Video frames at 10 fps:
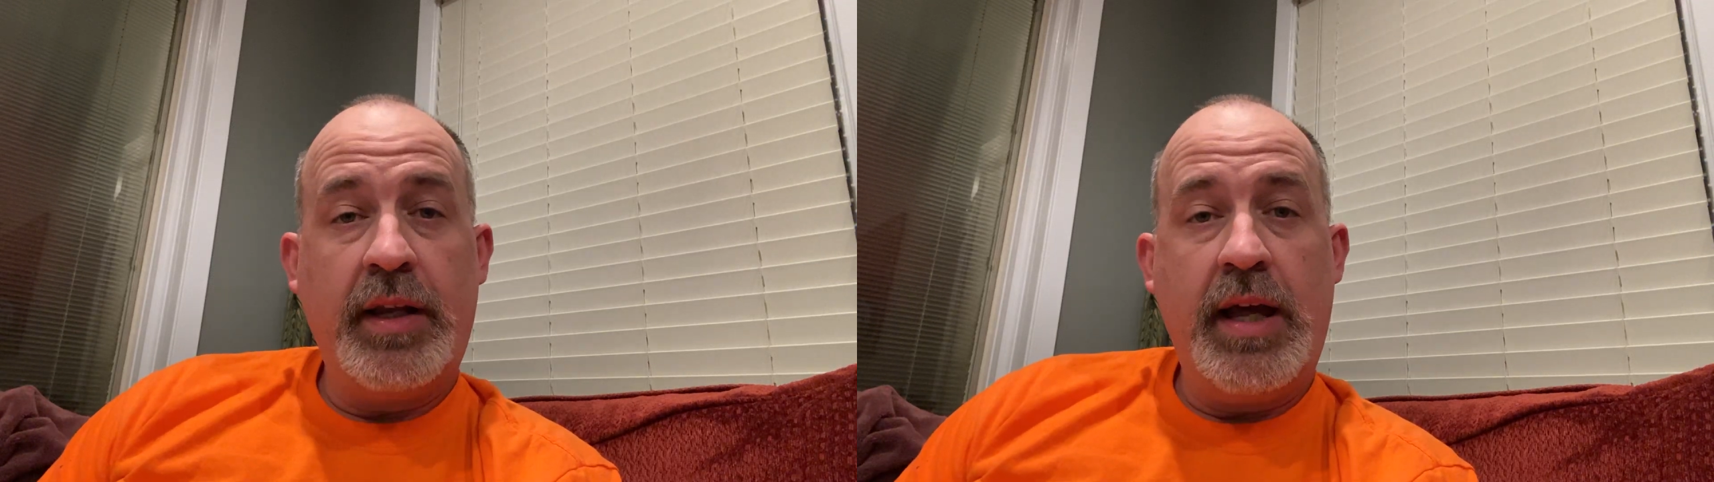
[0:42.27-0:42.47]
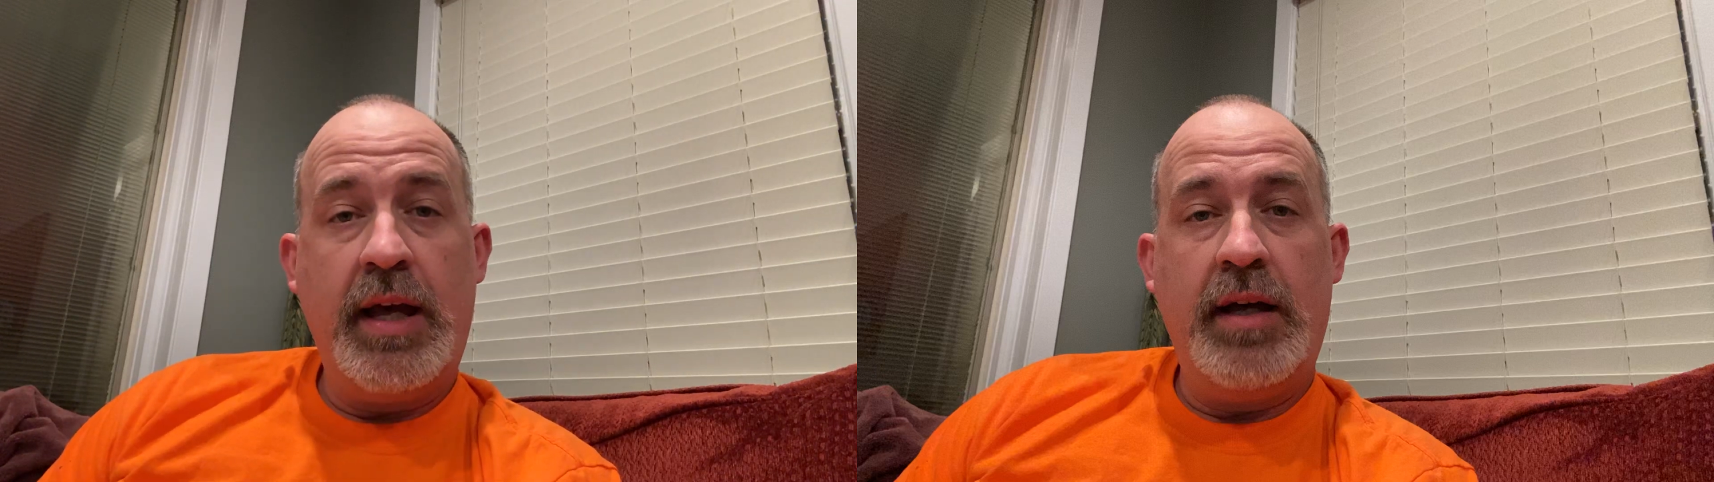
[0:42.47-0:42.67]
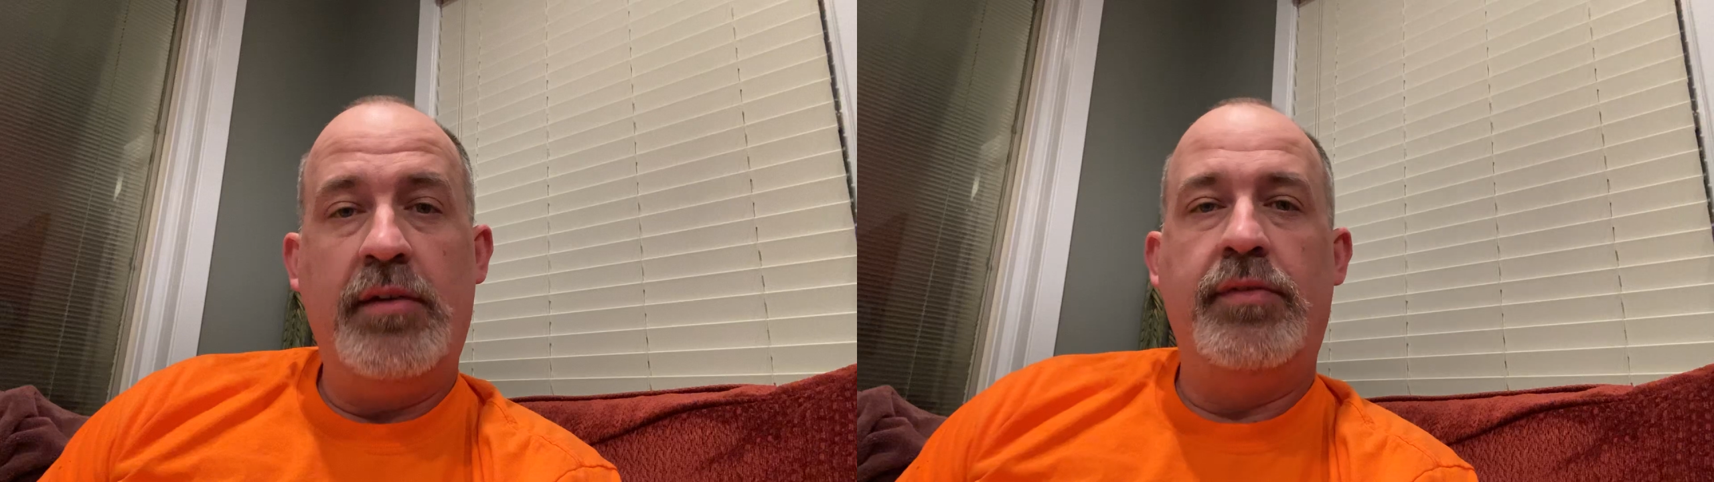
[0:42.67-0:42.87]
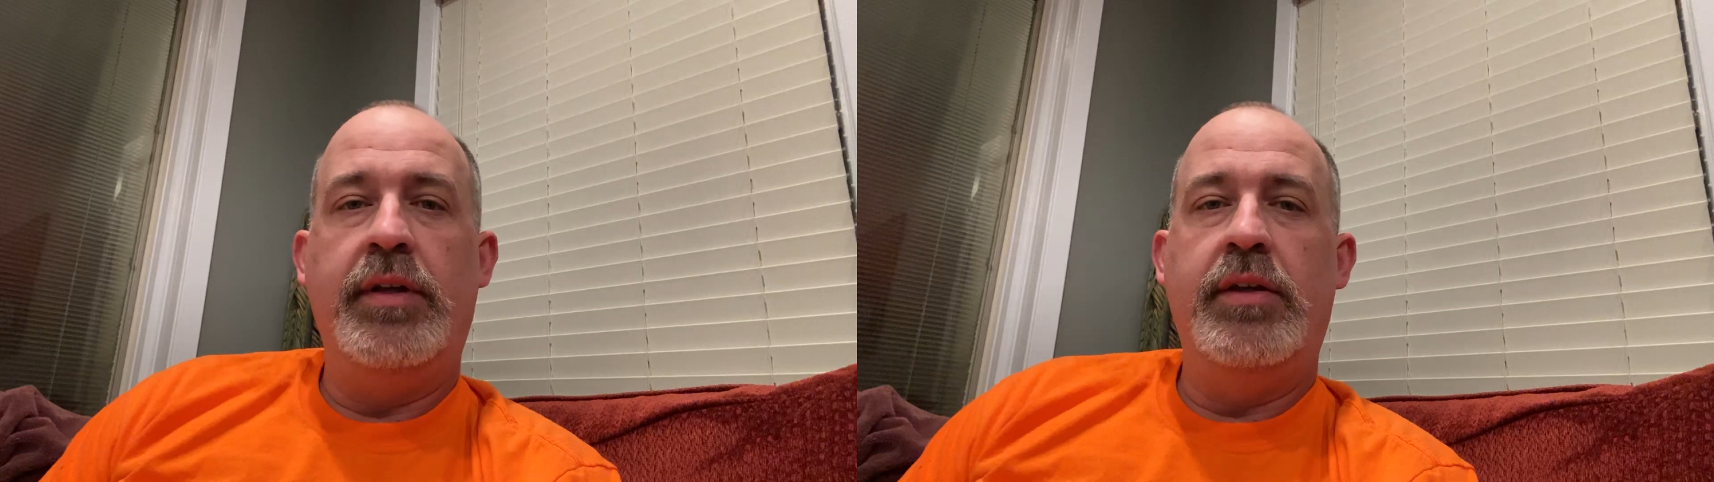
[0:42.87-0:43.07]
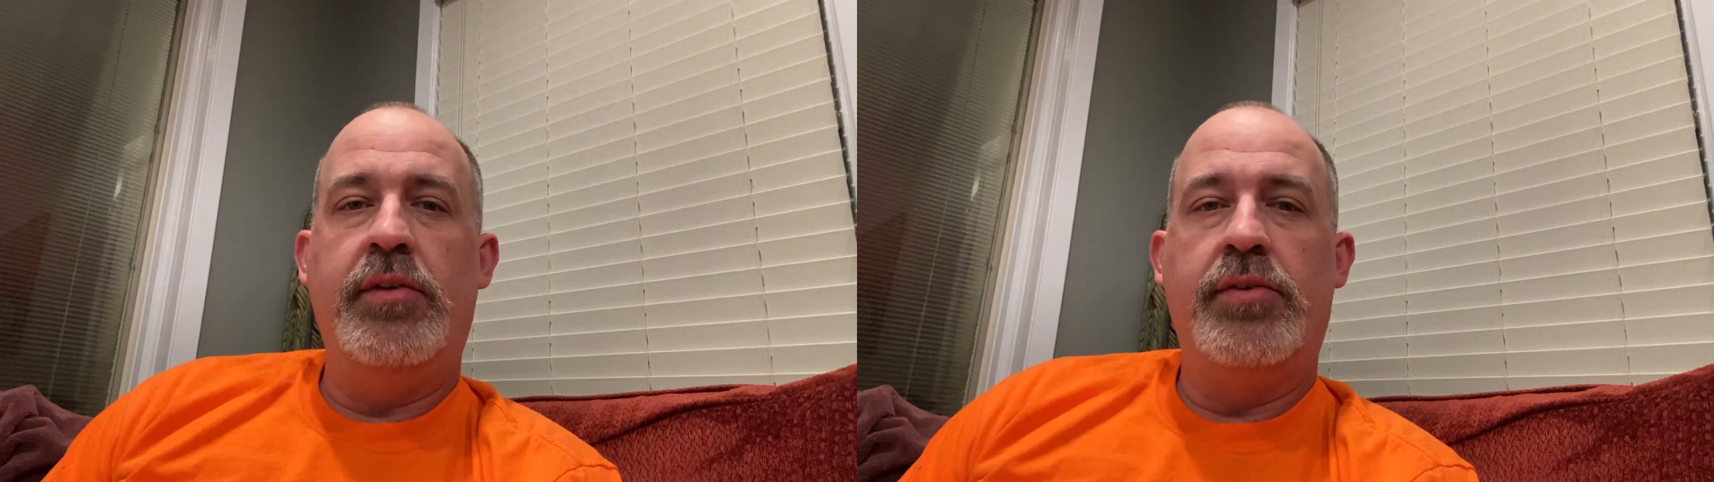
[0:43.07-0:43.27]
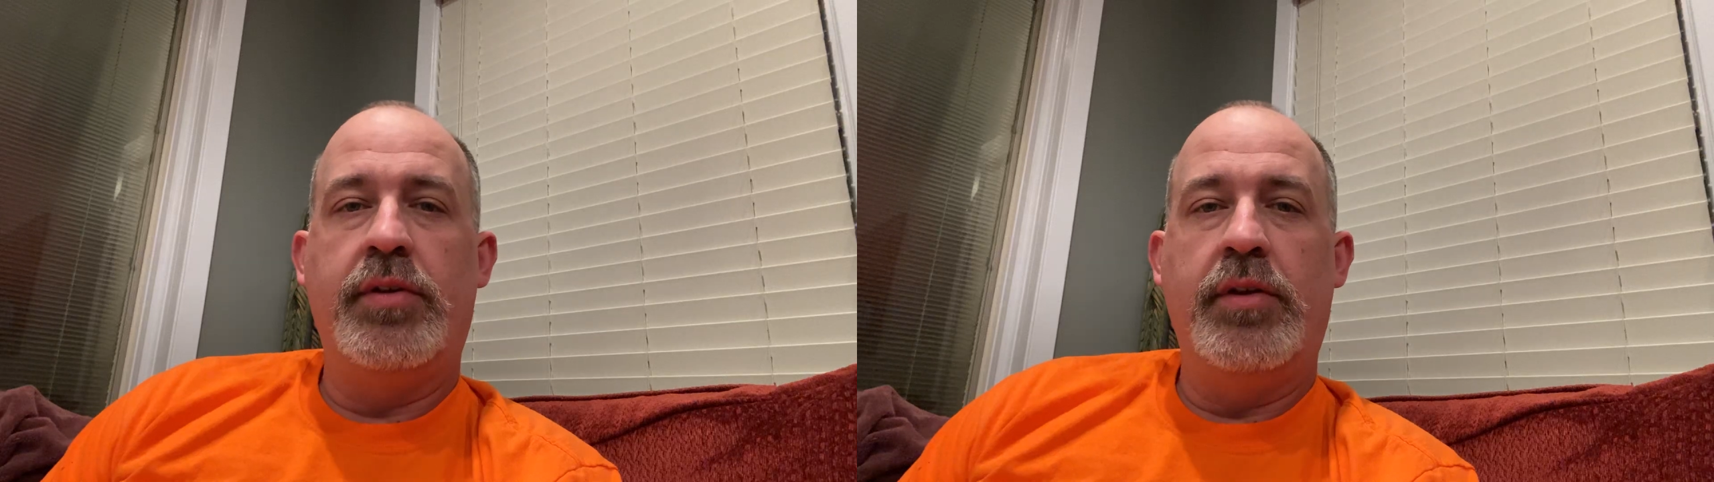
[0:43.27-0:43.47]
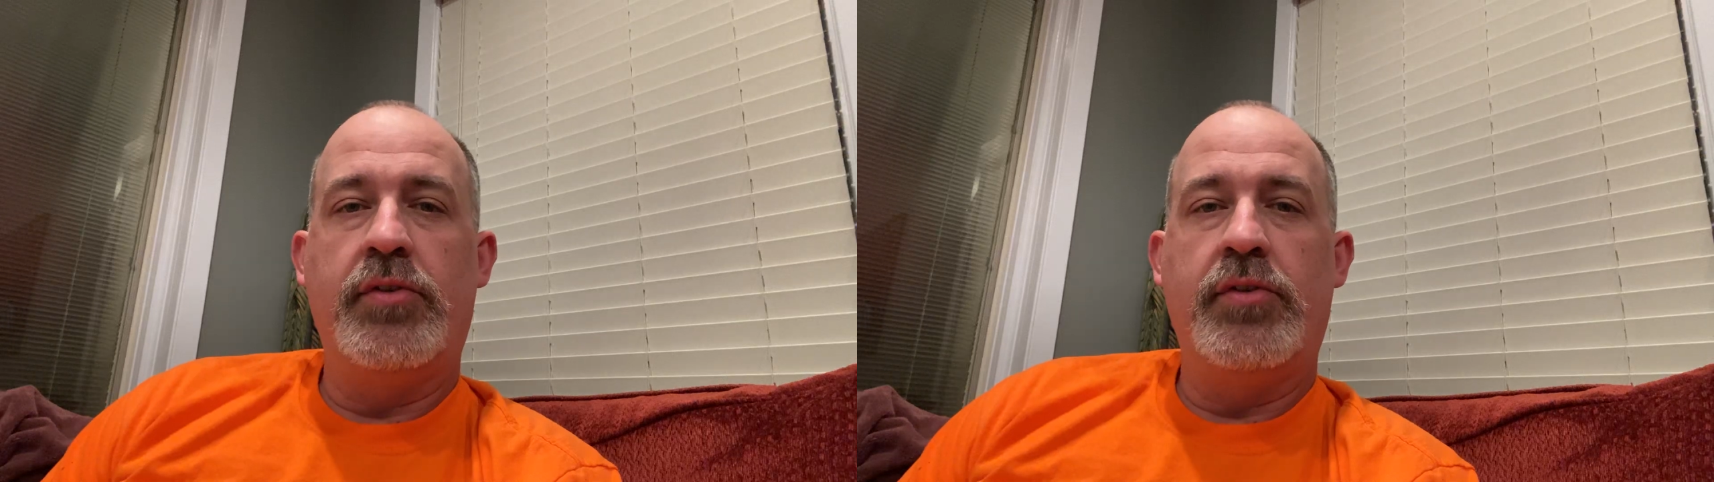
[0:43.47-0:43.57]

could have is